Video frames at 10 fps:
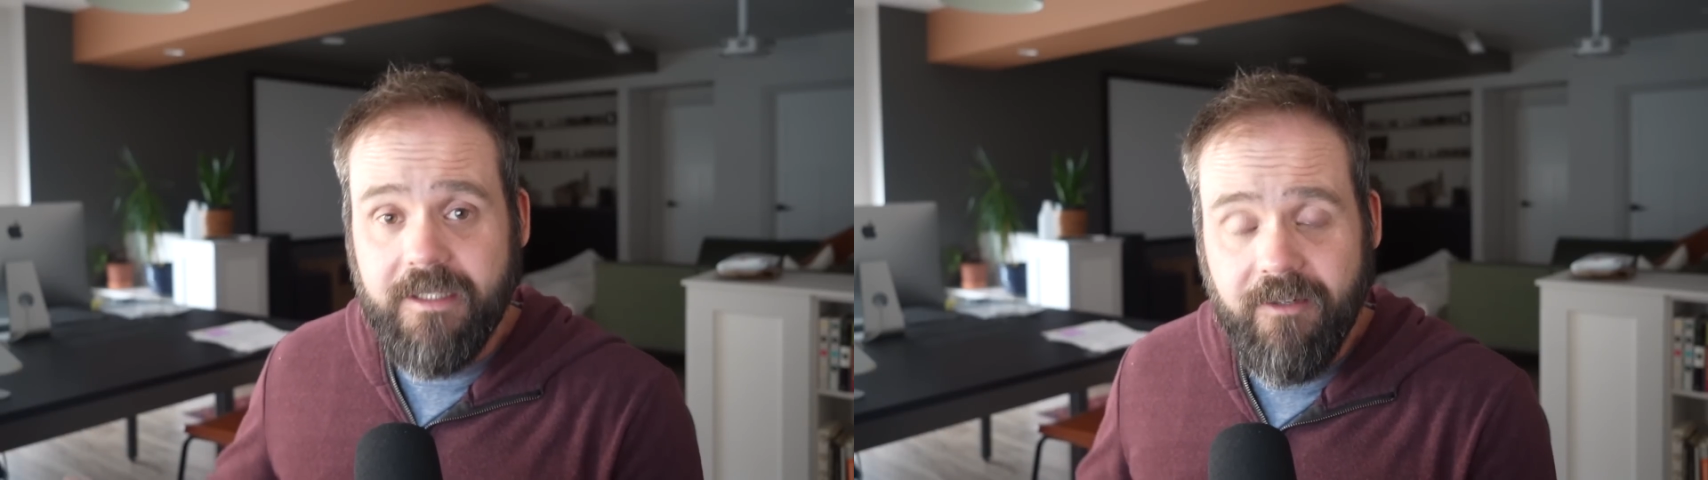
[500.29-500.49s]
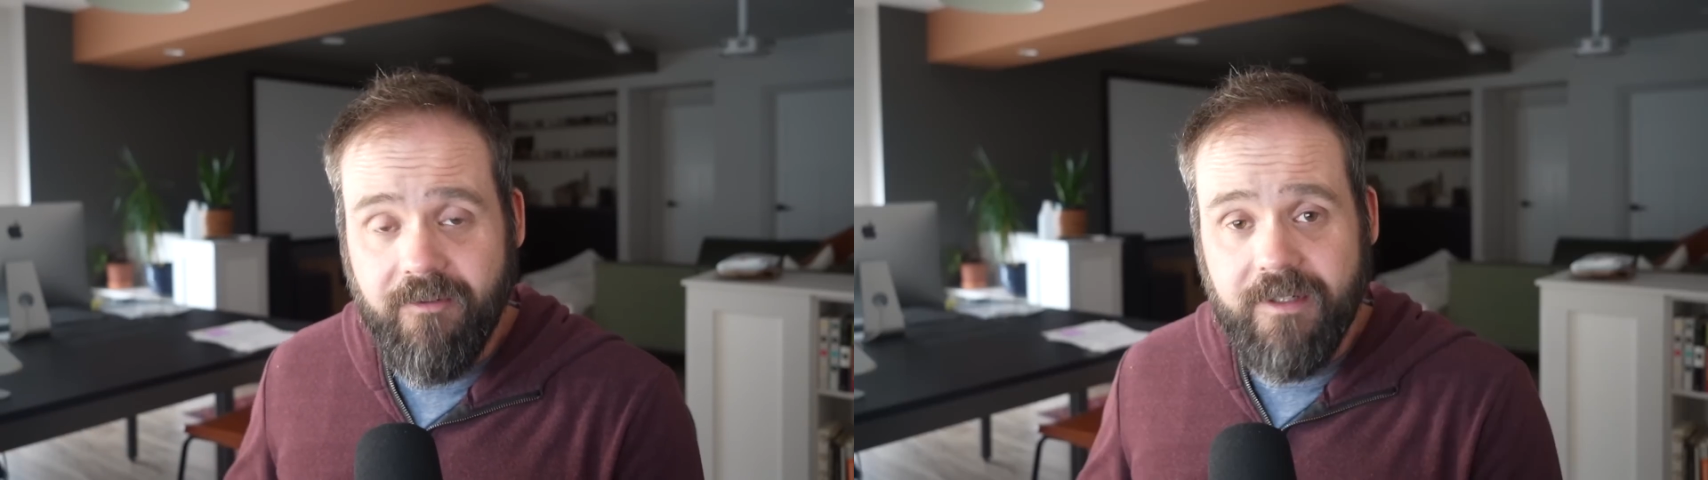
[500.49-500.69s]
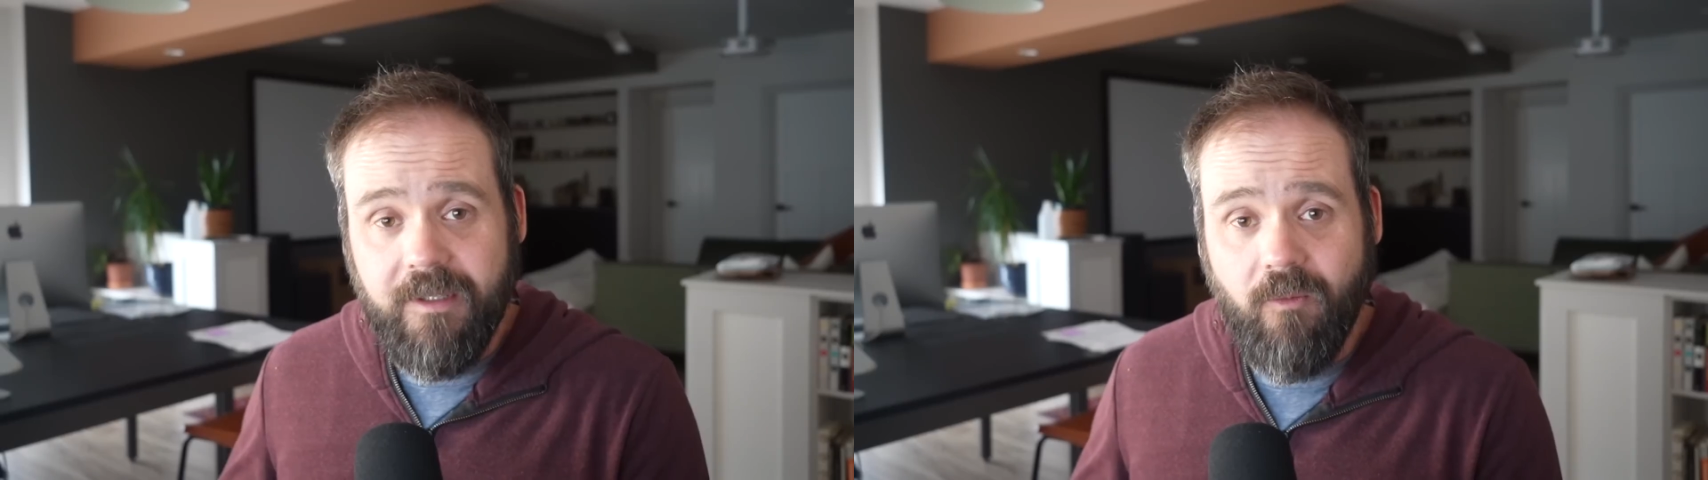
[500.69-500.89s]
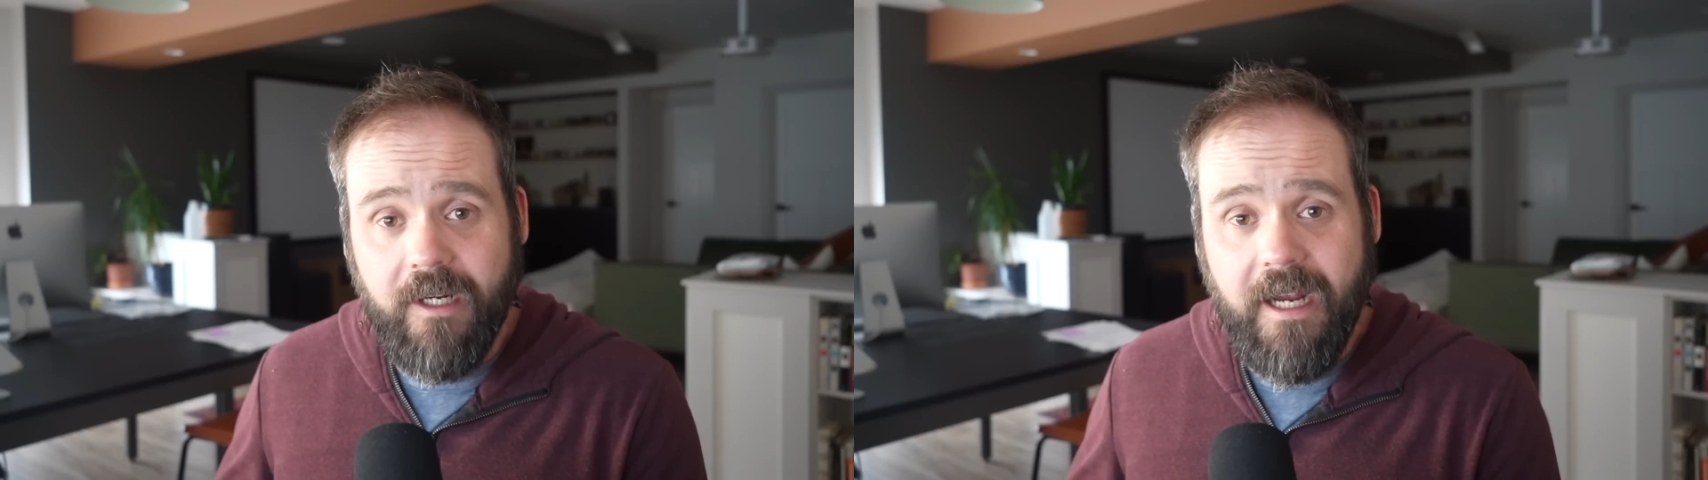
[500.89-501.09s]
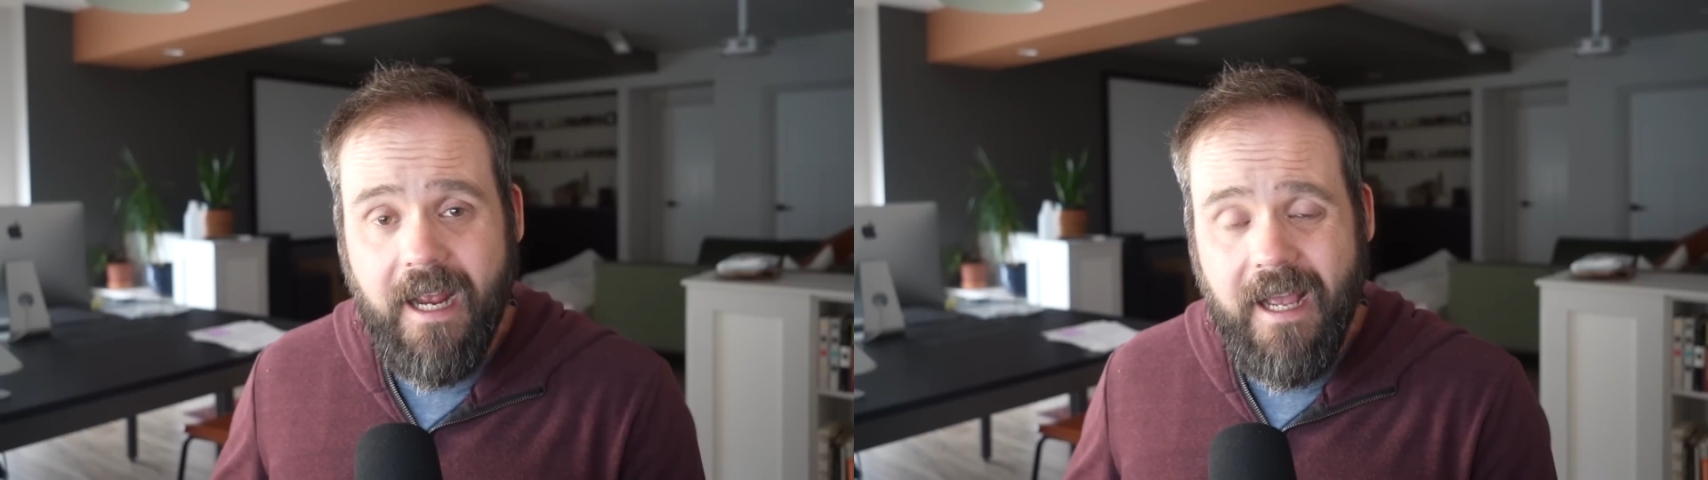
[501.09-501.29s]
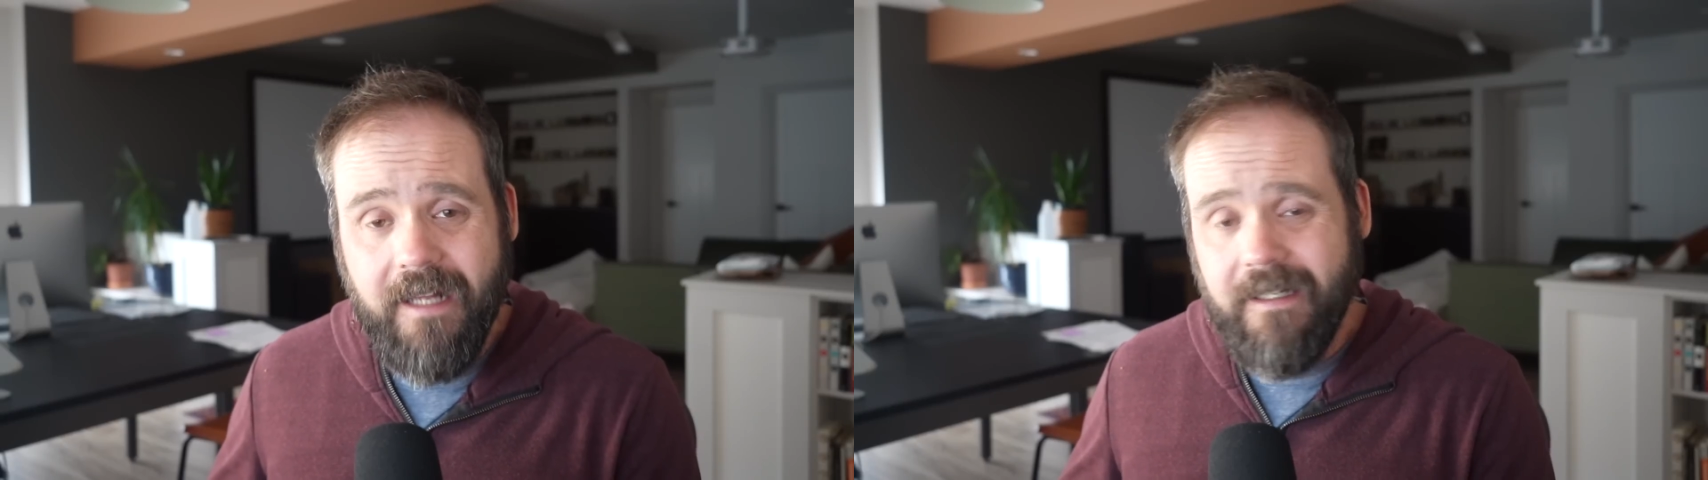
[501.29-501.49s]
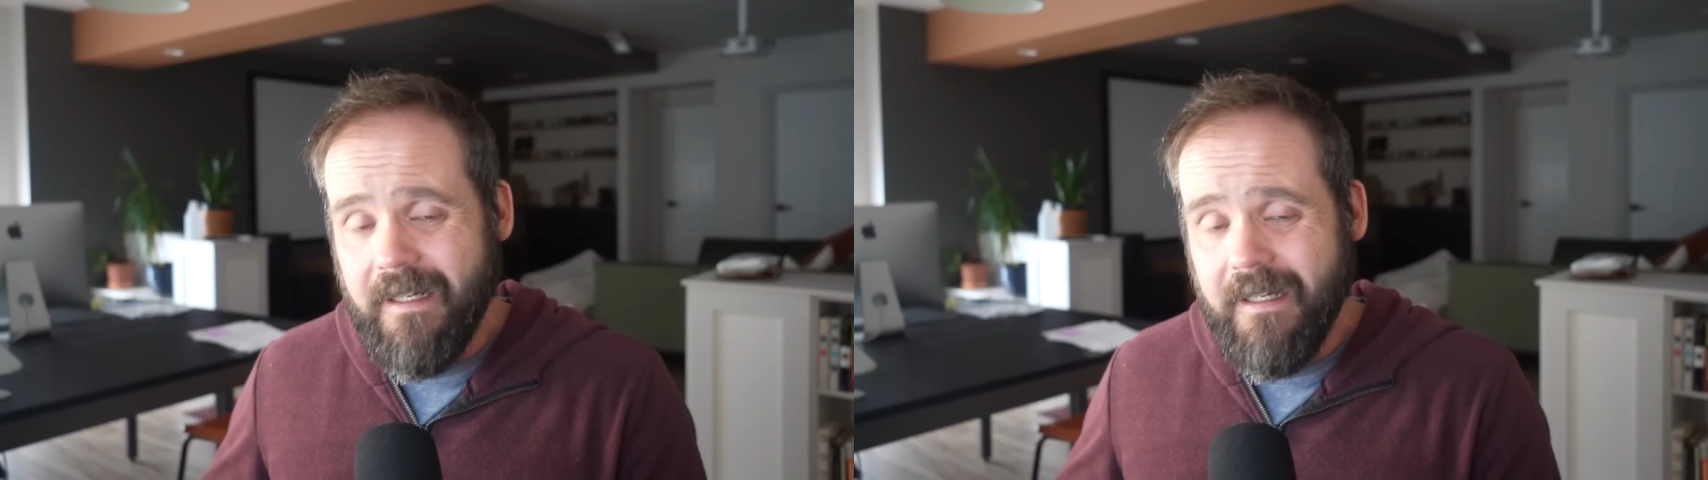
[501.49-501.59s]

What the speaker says: different than what I had.